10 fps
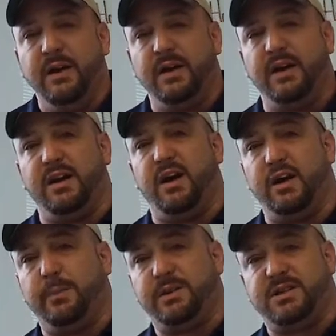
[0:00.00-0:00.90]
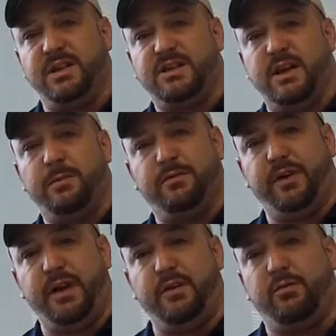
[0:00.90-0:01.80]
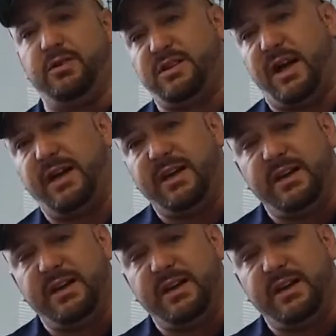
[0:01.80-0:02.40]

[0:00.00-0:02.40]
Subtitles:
Again, a 100% disabled vet residing